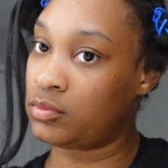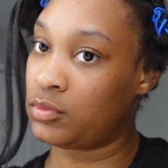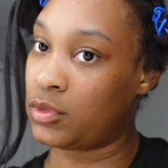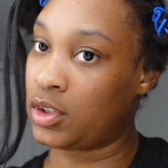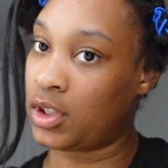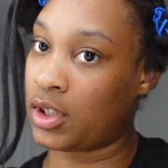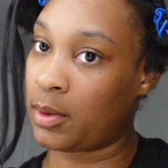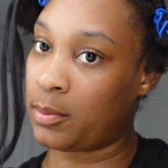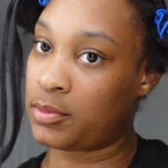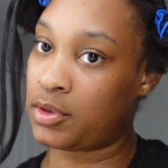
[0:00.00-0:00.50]
Then
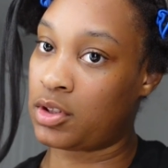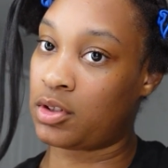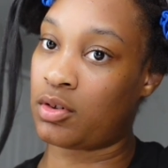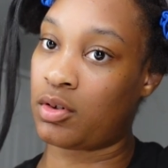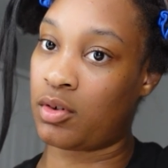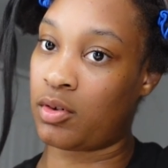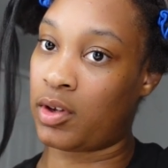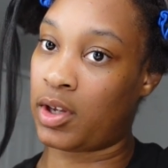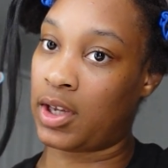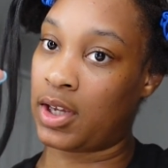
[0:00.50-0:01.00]
I'm just
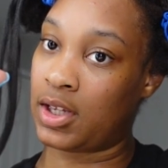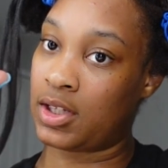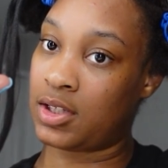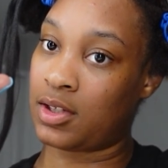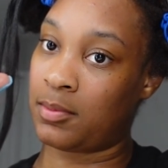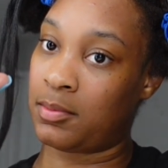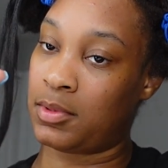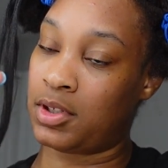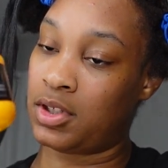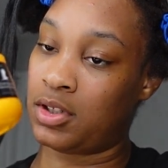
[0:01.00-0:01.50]
gonna add
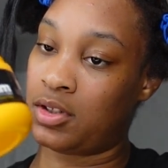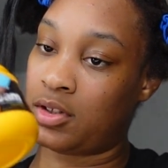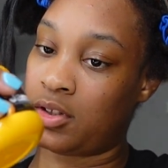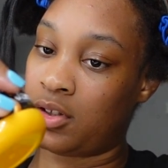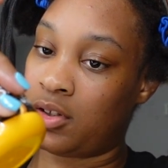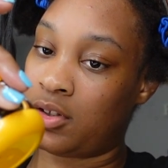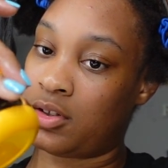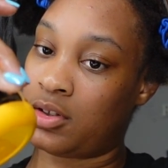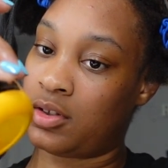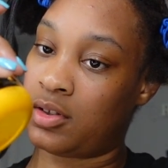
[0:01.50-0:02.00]
some of this
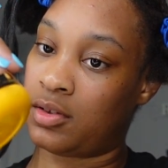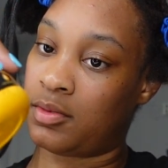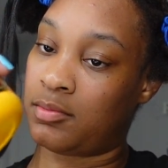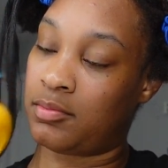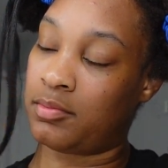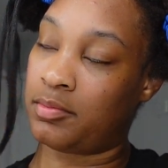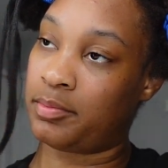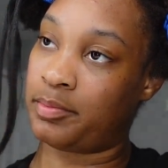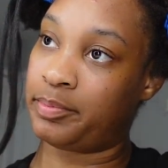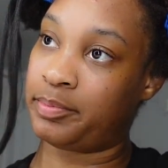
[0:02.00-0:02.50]
um,
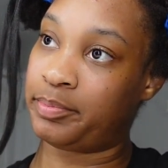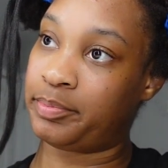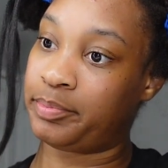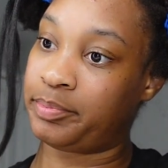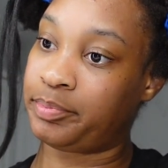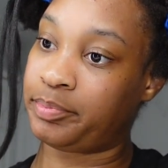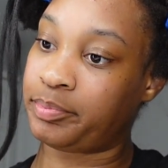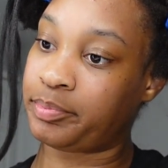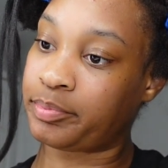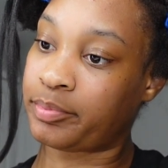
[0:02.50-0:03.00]

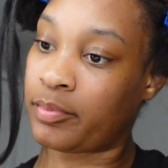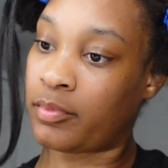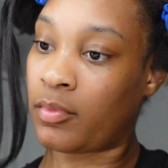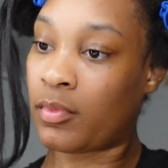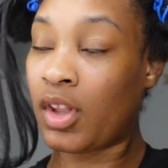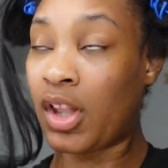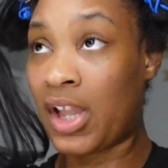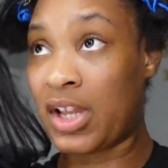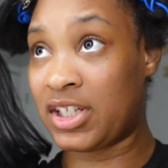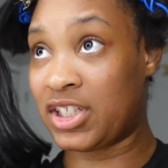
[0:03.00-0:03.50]

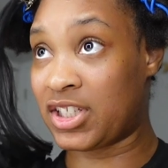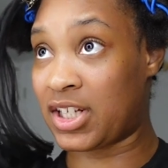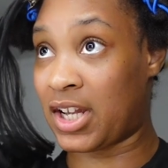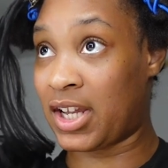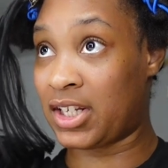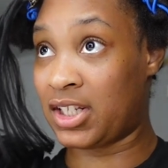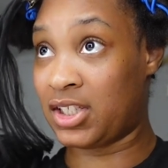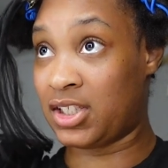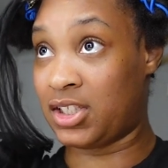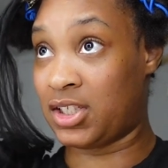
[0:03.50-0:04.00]
Shine
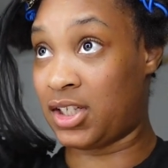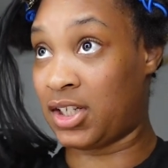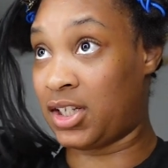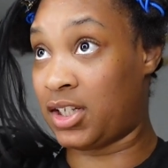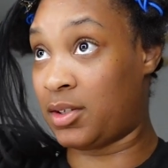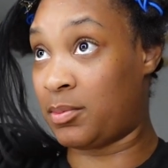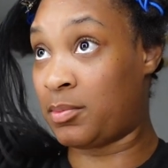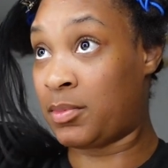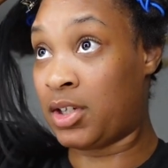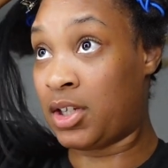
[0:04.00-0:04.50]
and
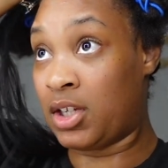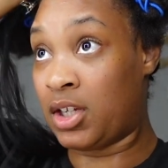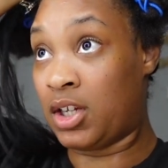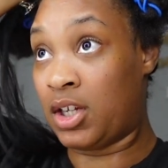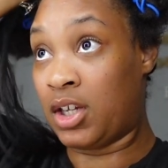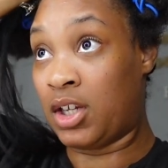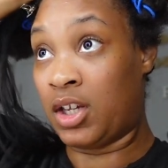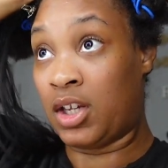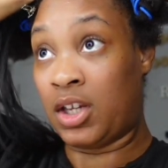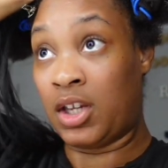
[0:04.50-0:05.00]
Jam
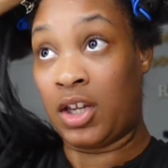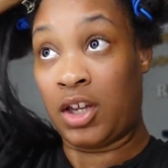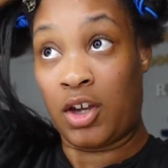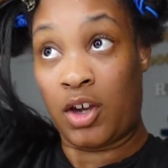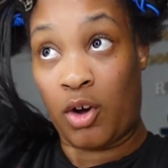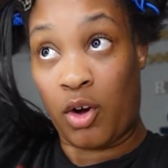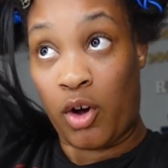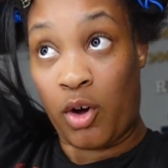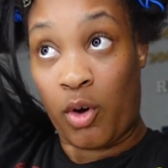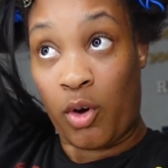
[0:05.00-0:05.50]

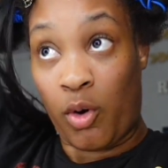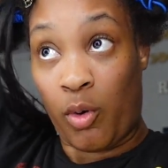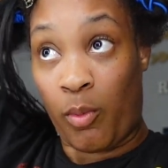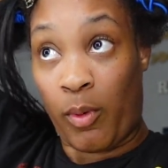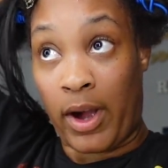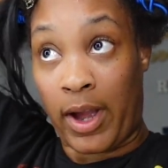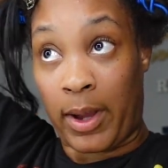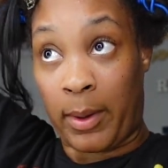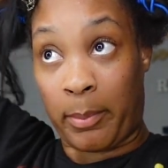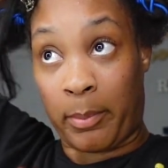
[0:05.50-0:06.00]

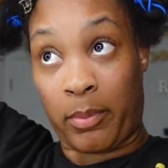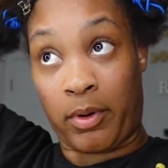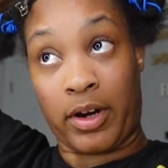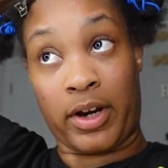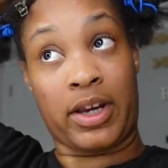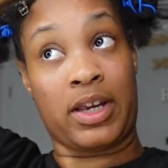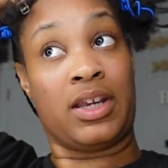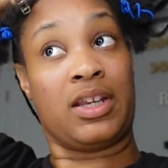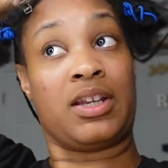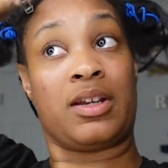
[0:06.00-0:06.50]
while I'm
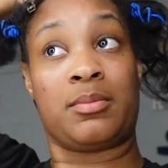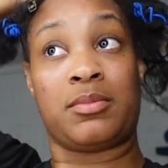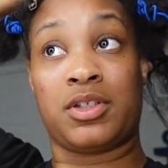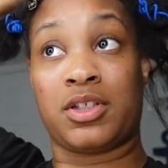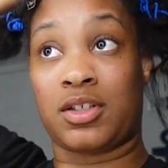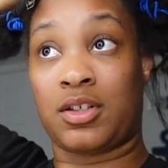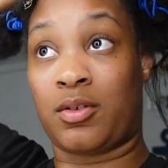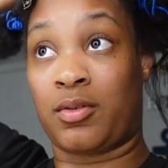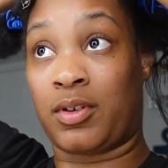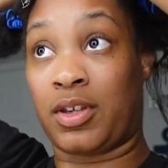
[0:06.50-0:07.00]
braiding. I'm just
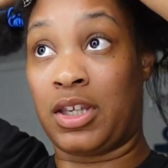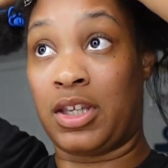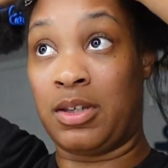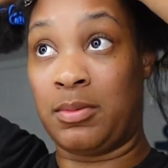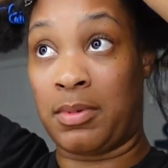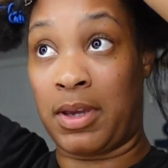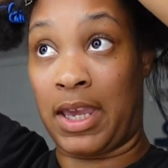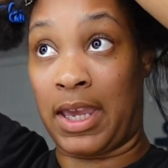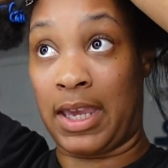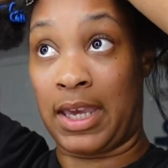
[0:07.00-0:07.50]
gonna keep
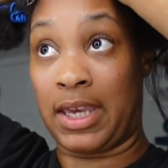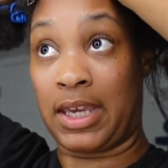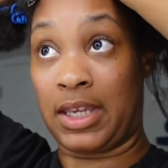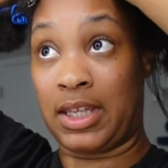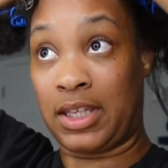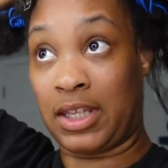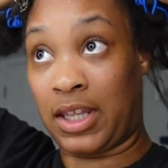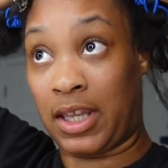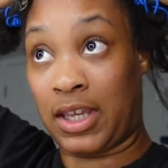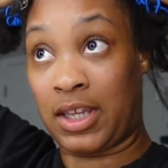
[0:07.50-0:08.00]

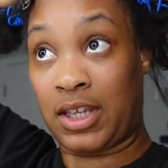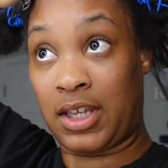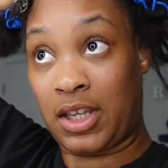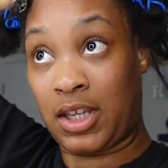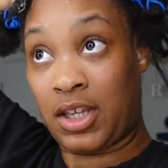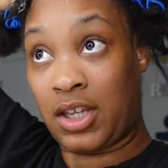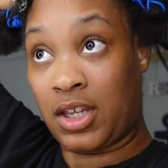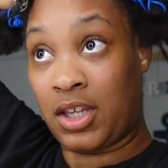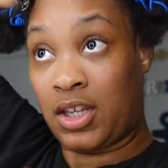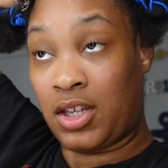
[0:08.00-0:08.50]
adding that,
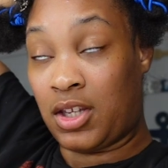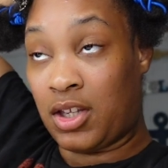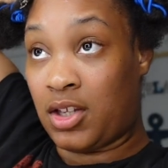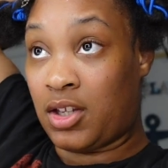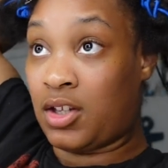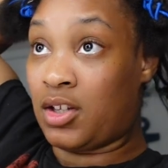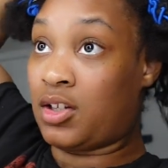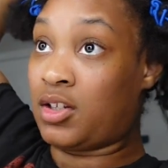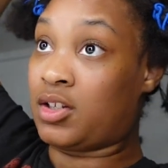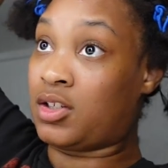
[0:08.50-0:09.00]

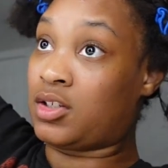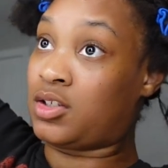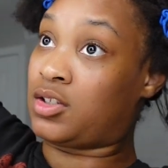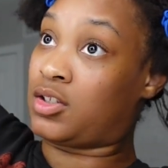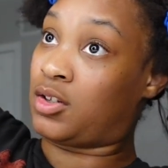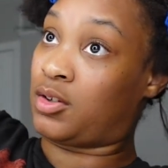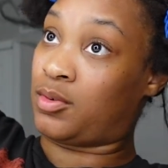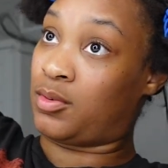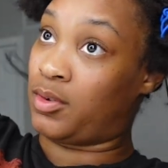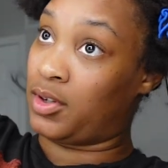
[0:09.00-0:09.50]

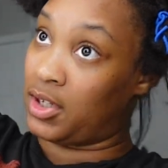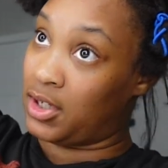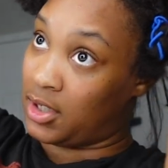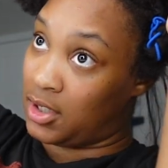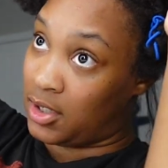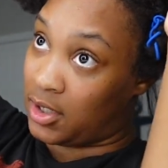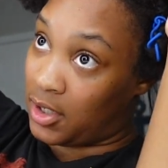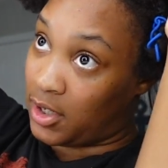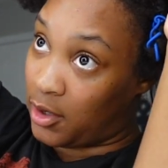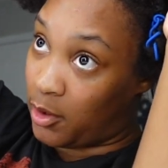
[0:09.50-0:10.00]
so it
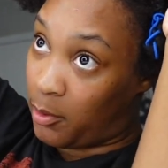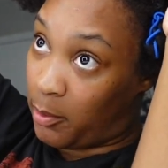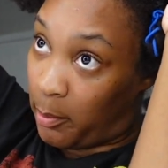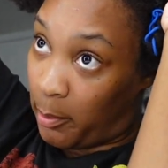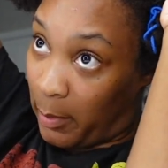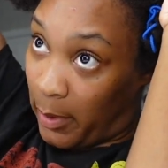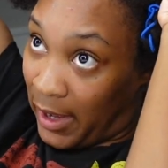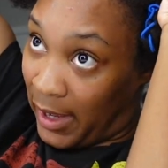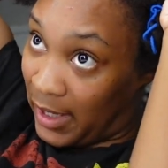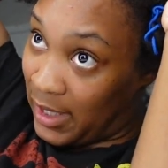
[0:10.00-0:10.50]
could help
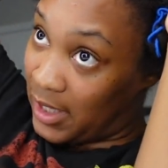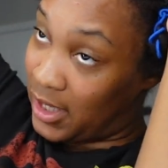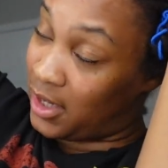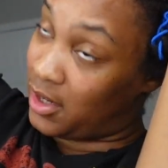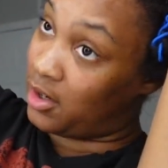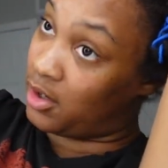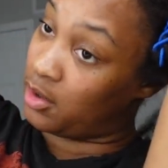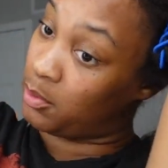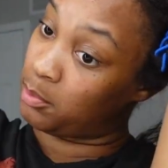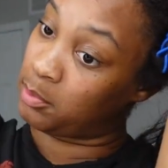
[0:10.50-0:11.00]
my
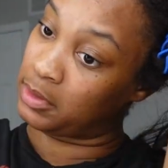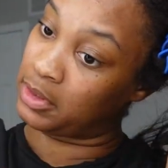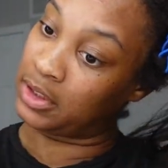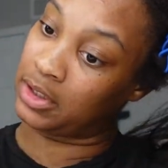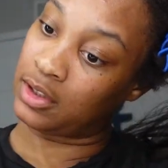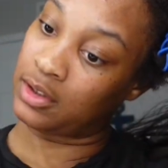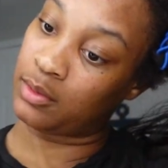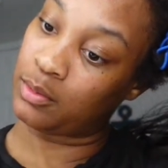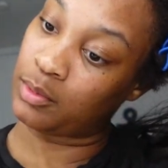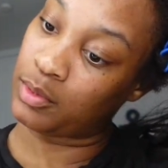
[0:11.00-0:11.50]
hair
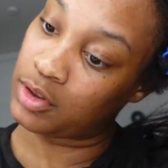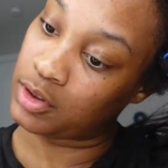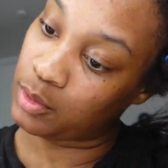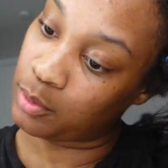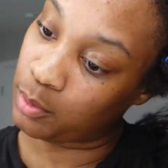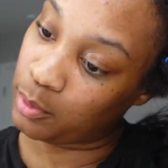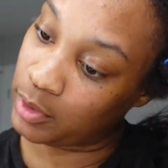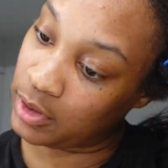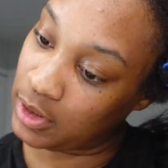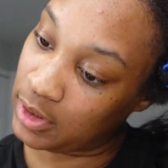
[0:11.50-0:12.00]
blend with the
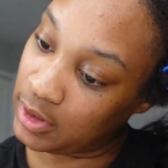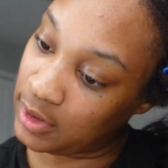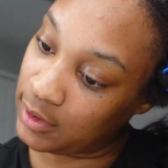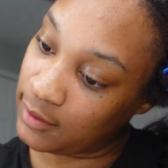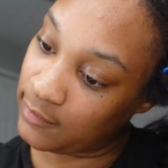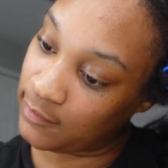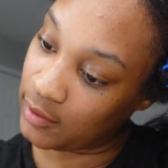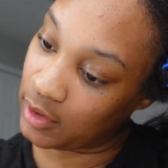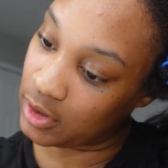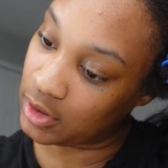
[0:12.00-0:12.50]

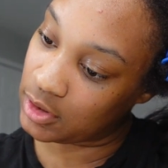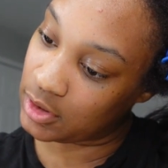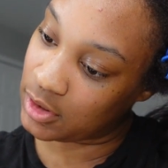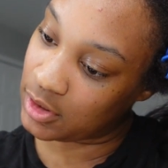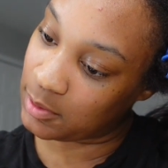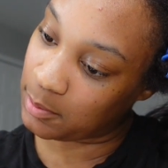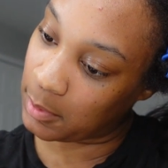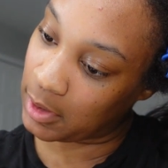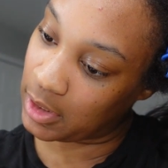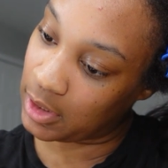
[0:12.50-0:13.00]
weave and just
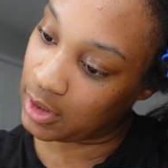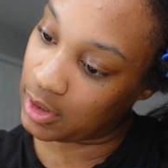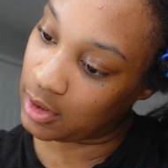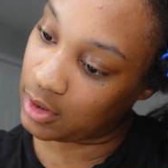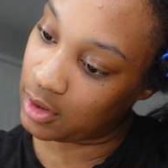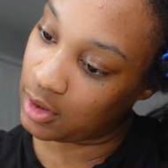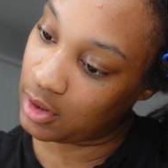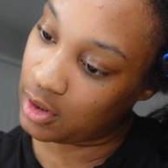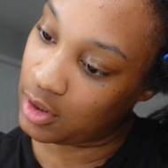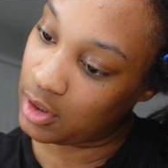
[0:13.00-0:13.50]
make it
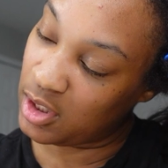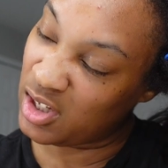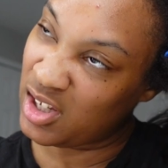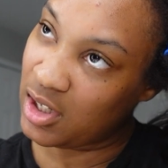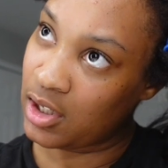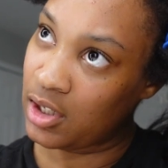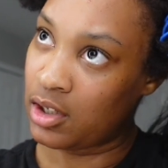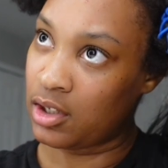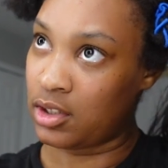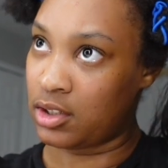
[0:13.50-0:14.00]

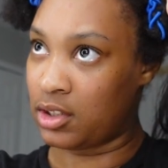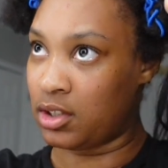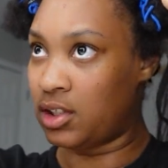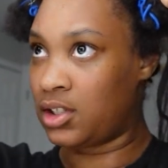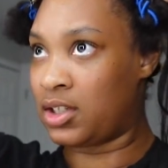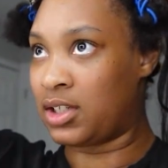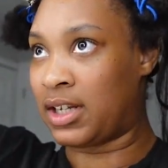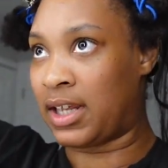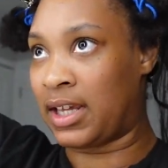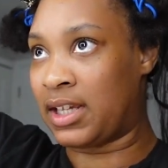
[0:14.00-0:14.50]

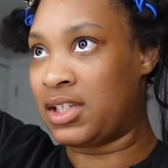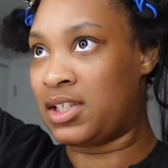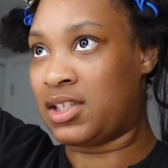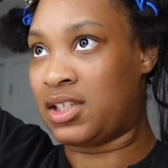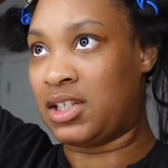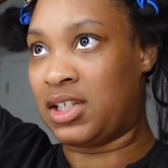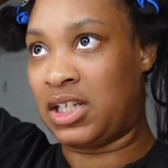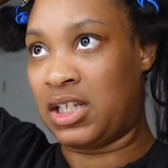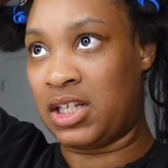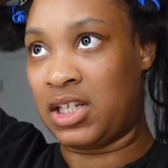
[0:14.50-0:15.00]
look nice,
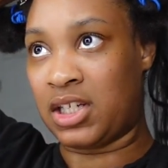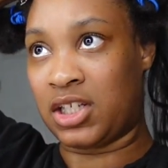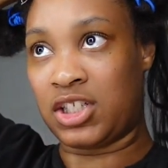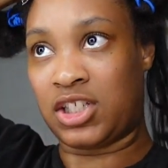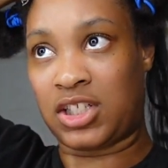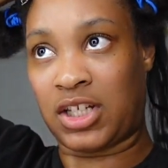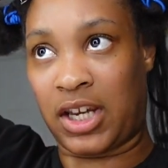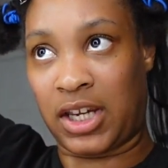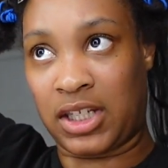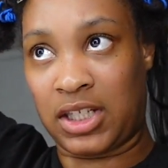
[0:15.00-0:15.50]
neat, and
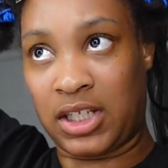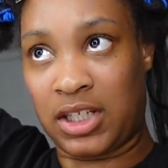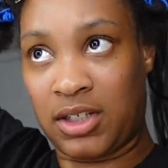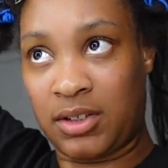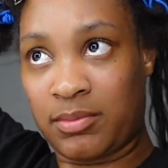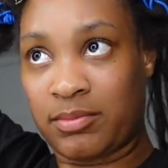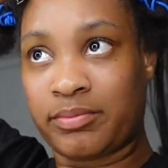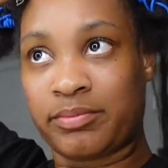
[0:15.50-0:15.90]
shiny.